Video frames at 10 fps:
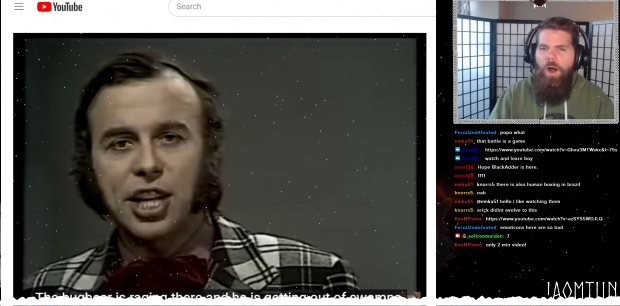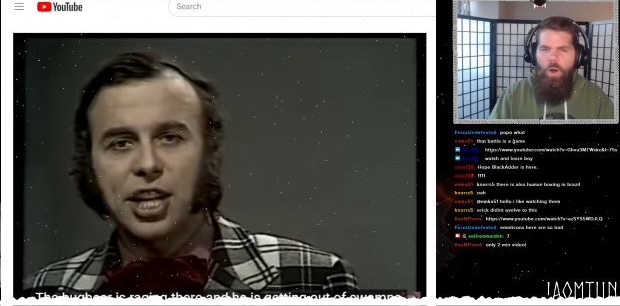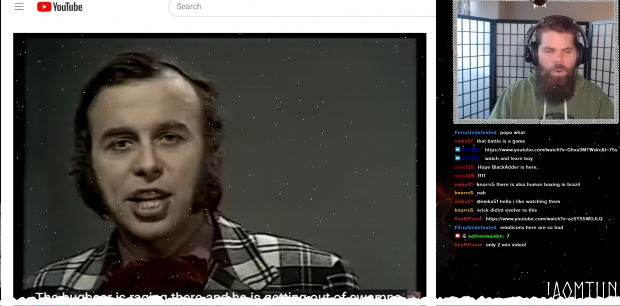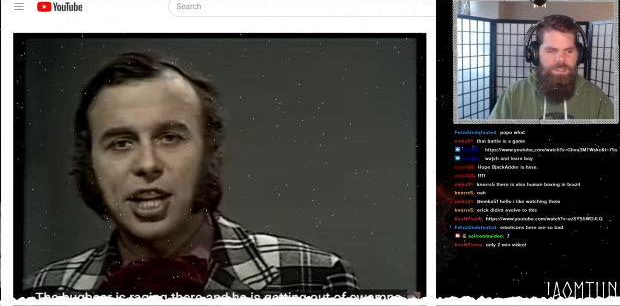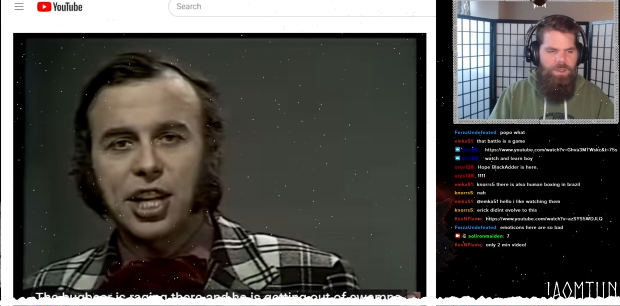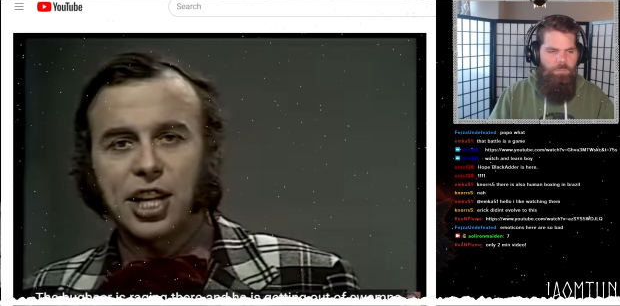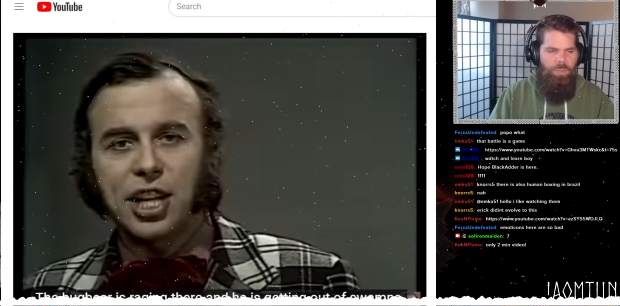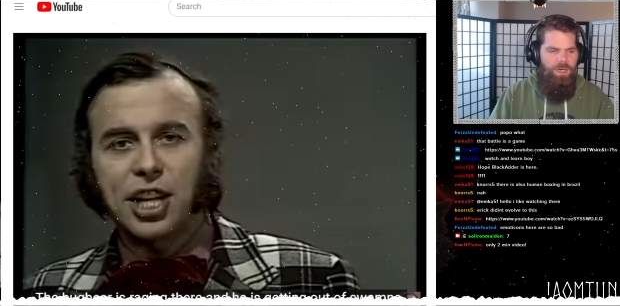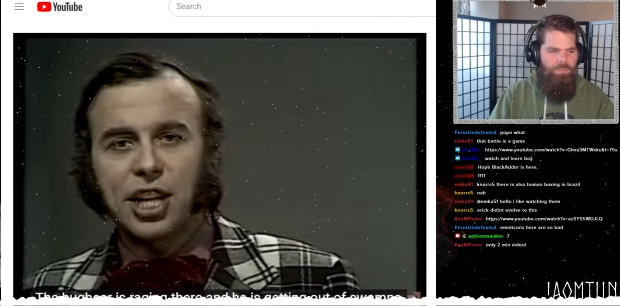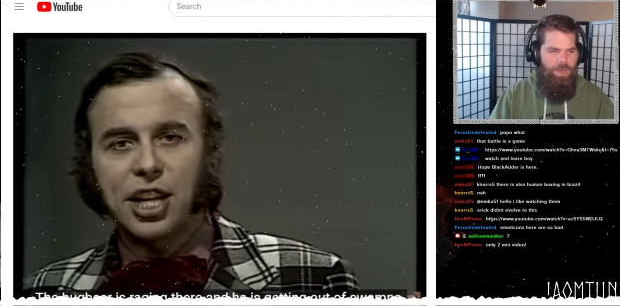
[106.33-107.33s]
Speaker 1: What is a
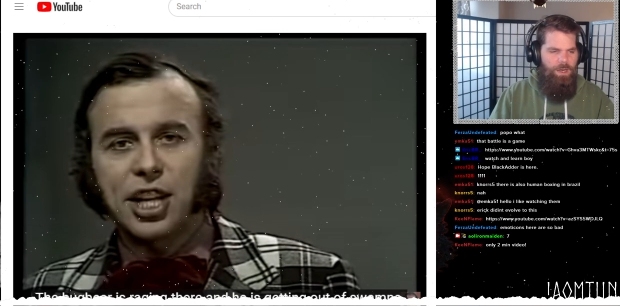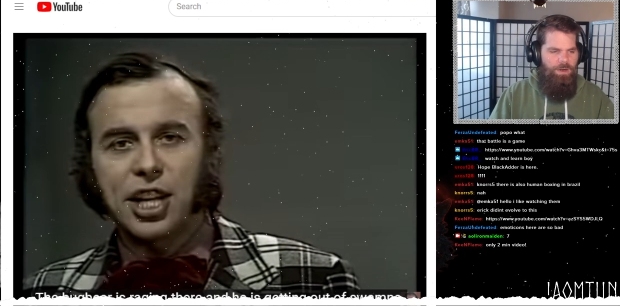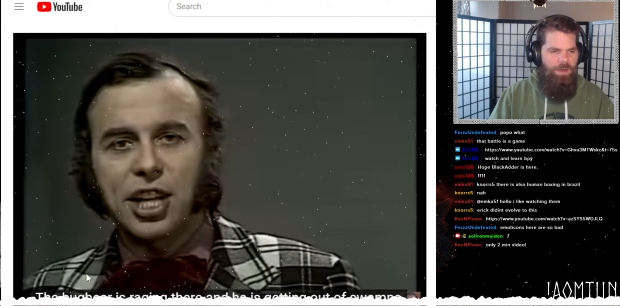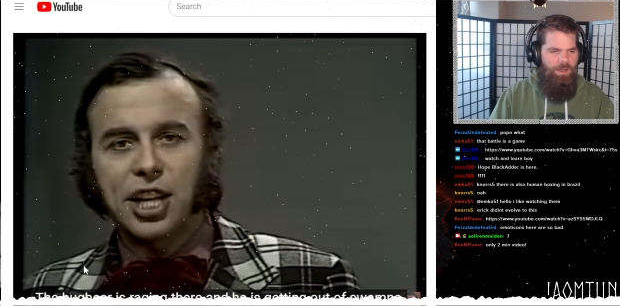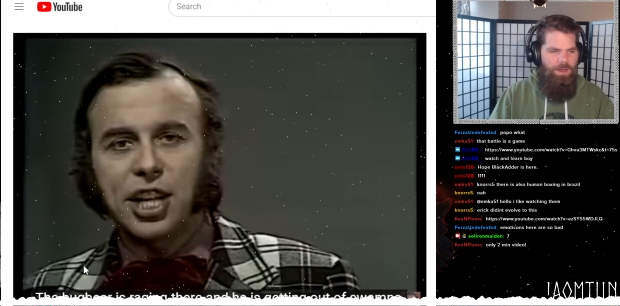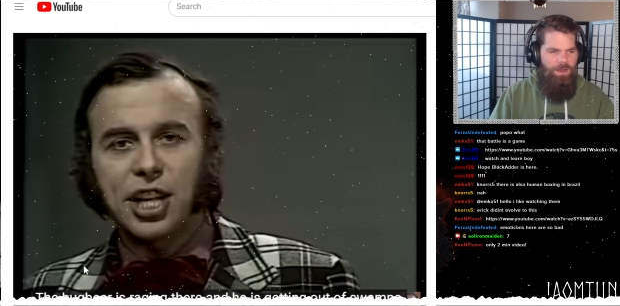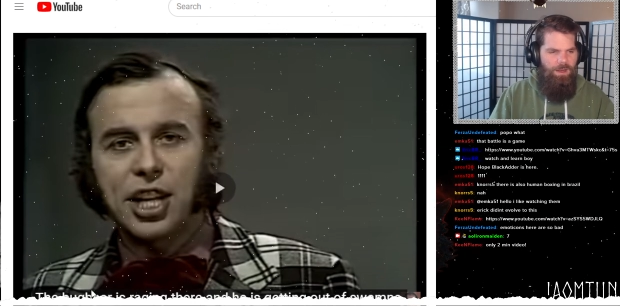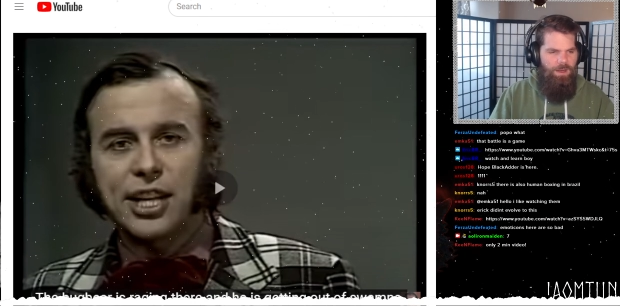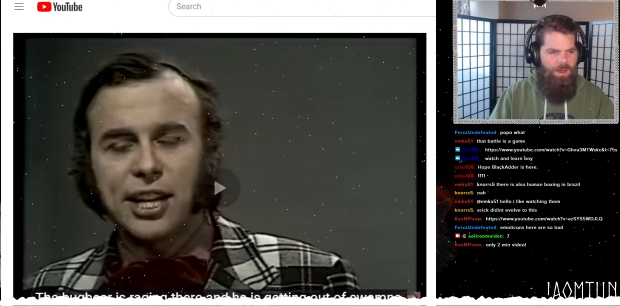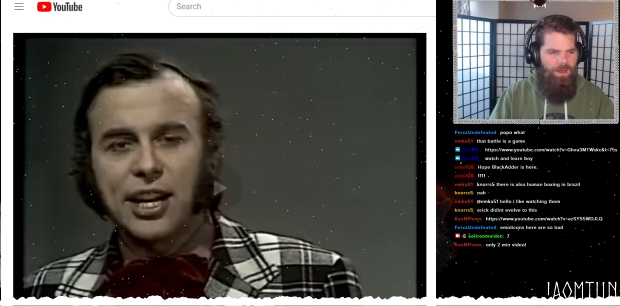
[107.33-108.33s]
bugbear?
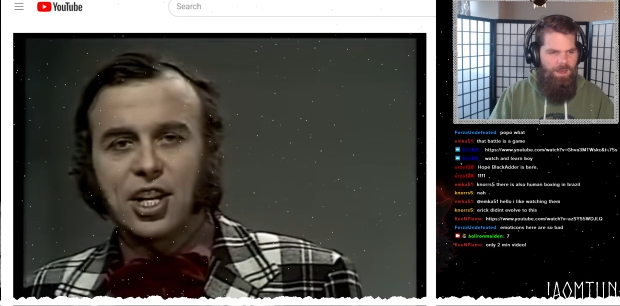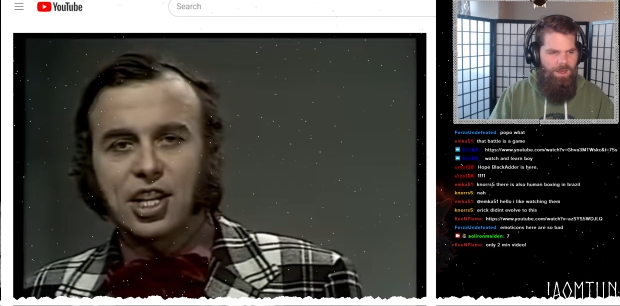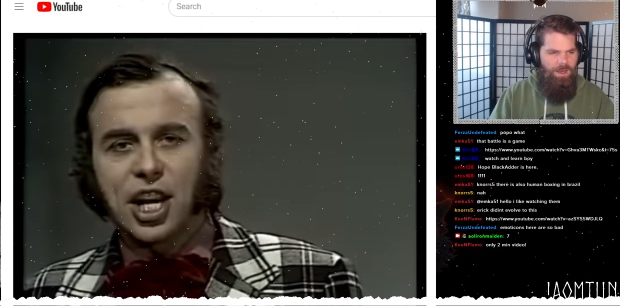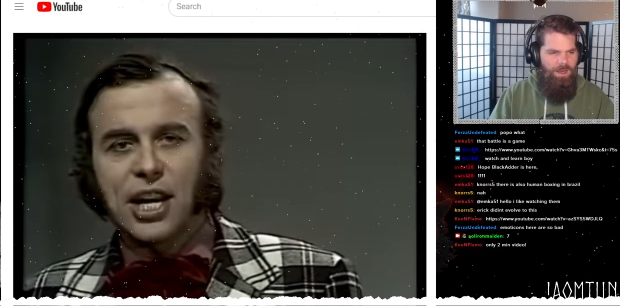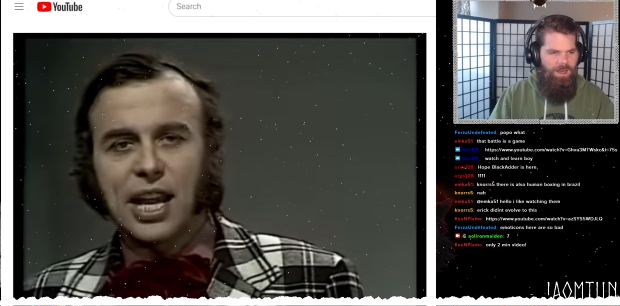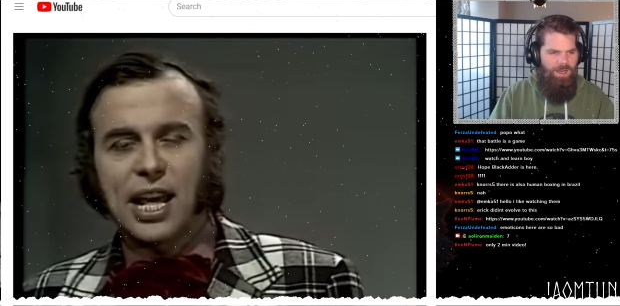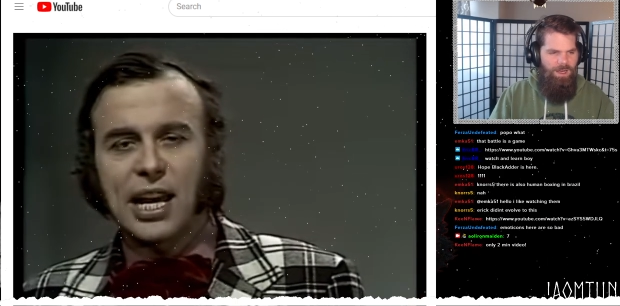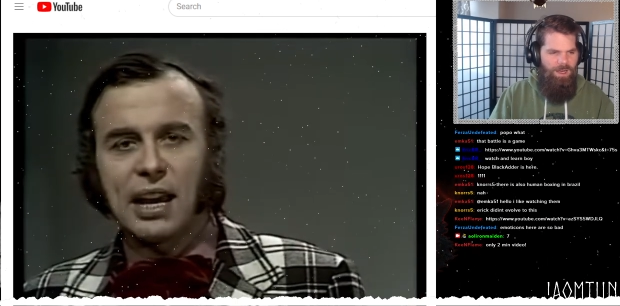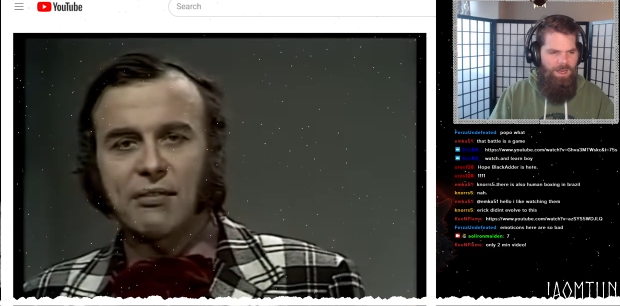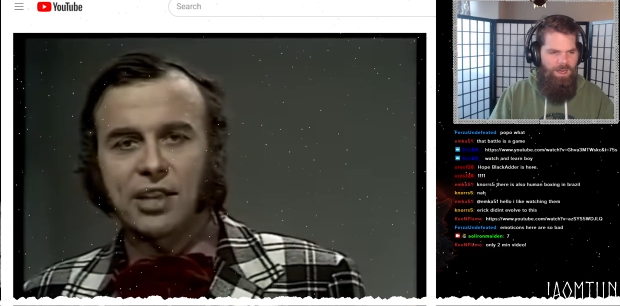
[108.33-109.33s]
Speaker 2: žere
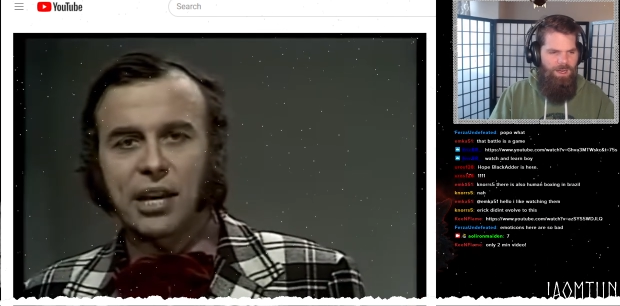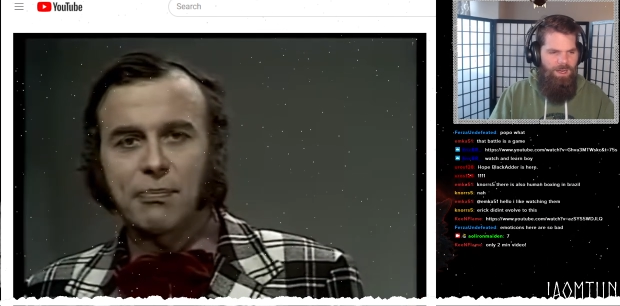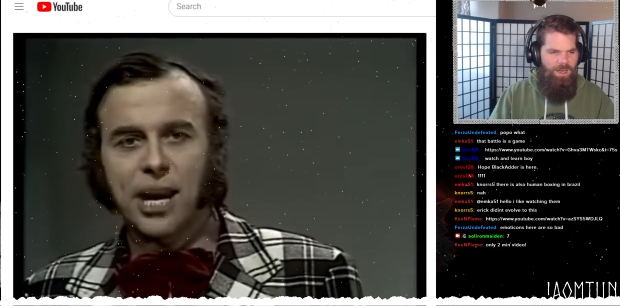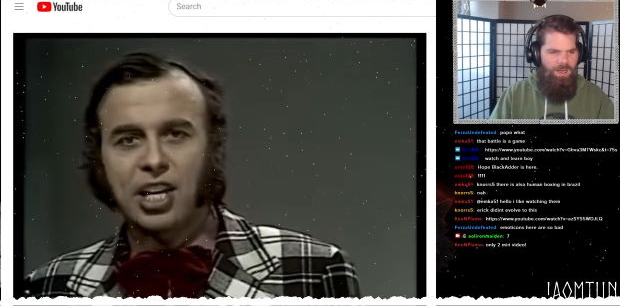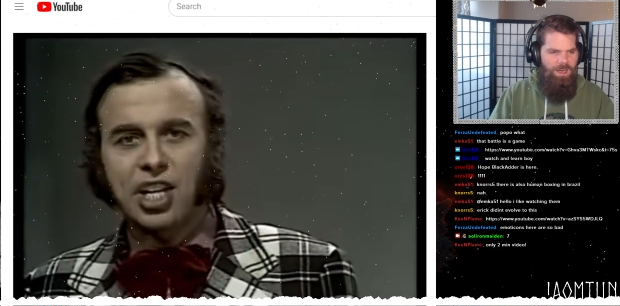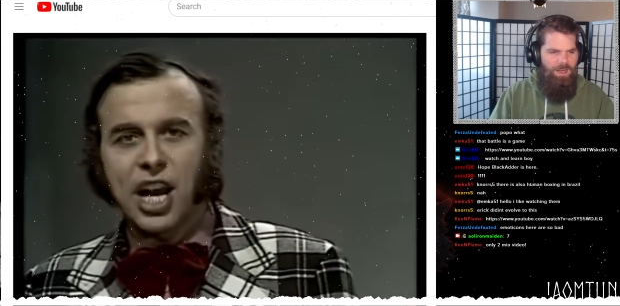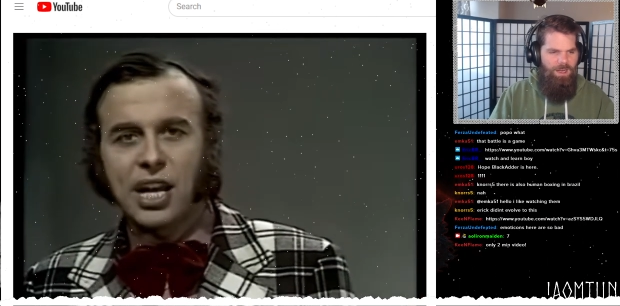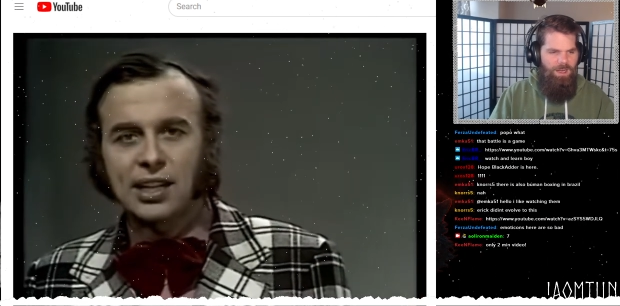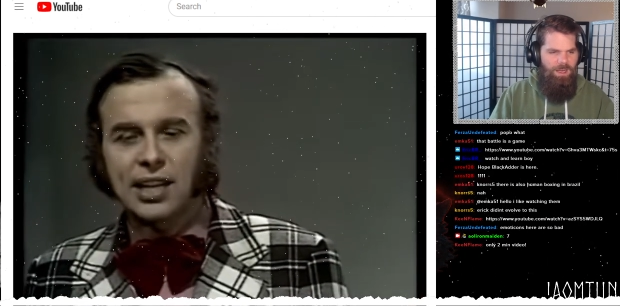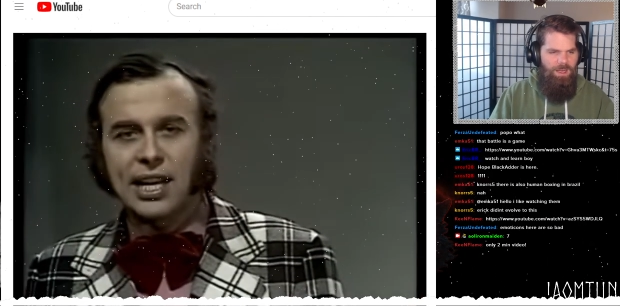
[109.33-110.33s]
hlavně
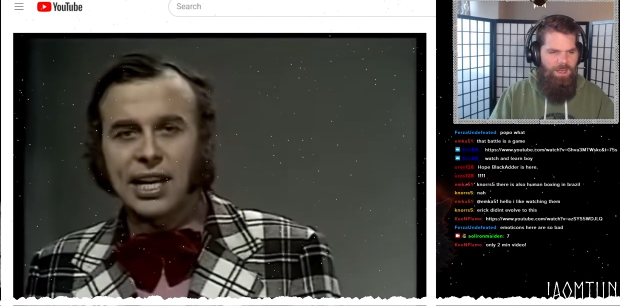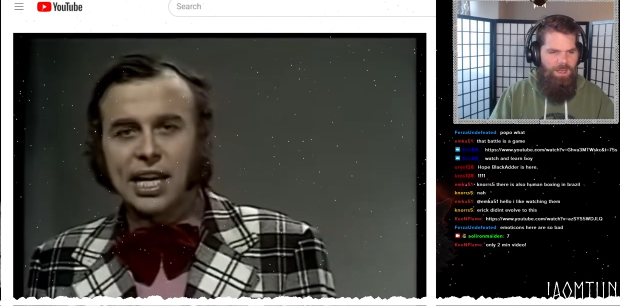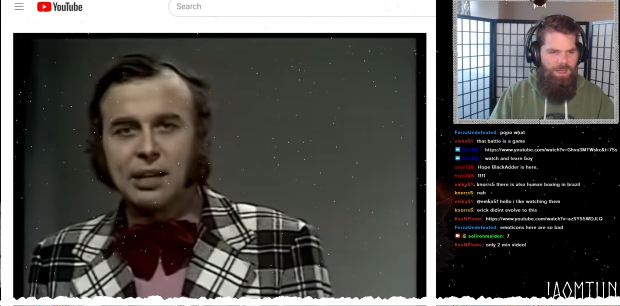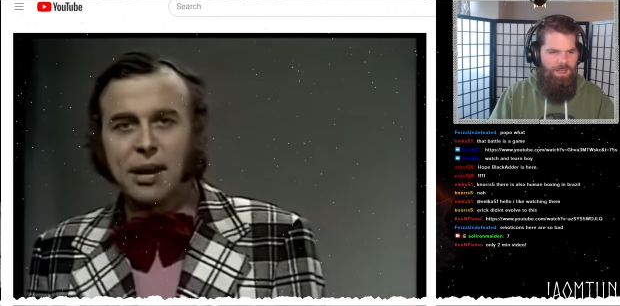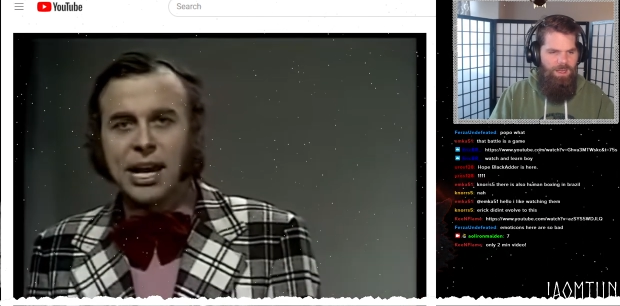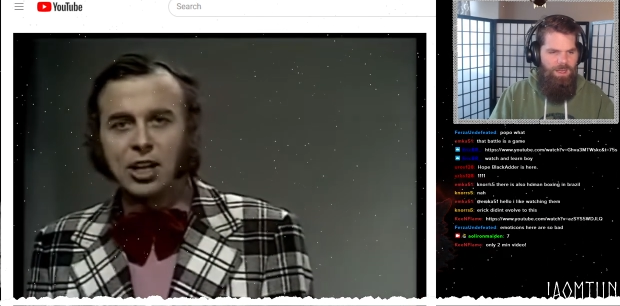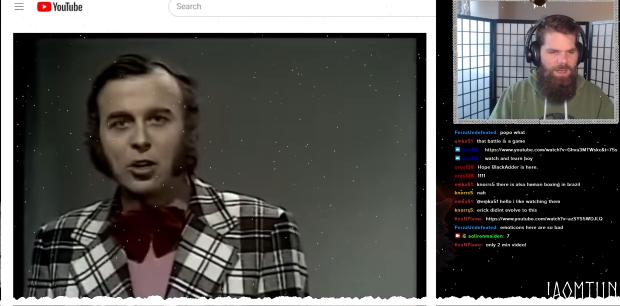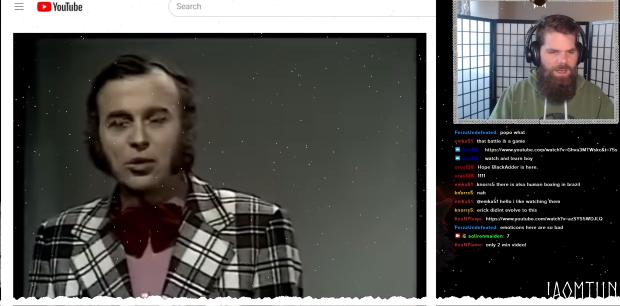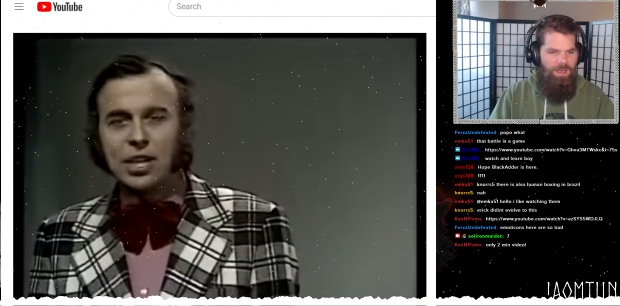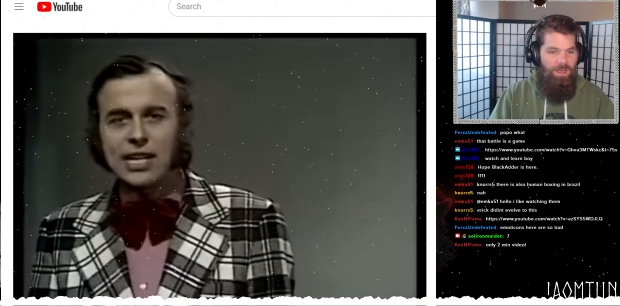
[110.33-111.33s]
pražáky,
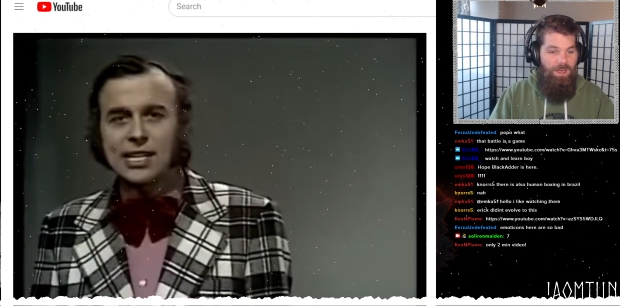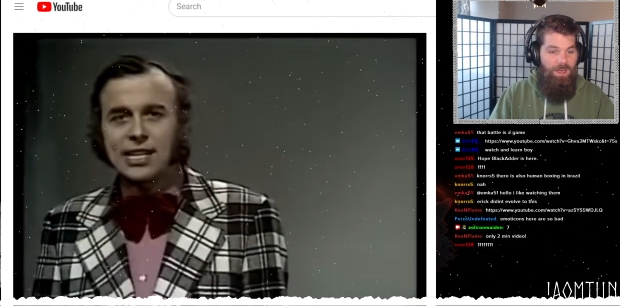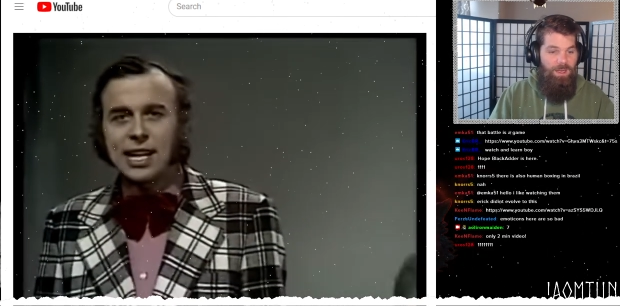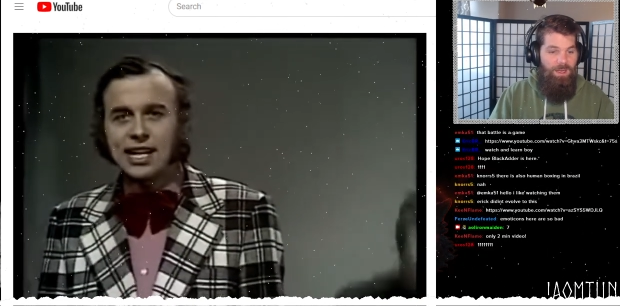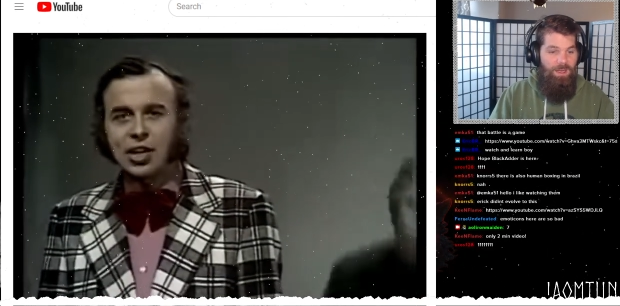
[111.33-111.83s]
jmenuje se